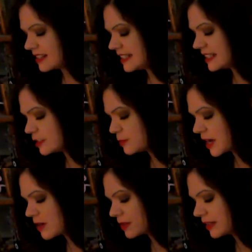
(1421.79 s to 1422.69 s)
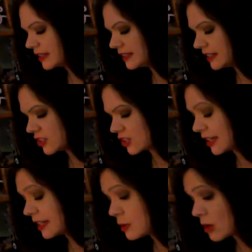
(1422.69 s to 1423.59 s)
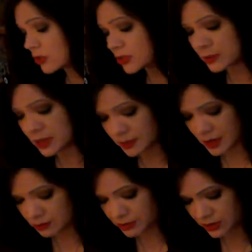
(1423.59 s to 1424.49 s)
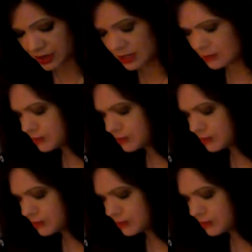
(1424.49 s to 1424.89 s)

And this is about recognition. It can also be about beauty.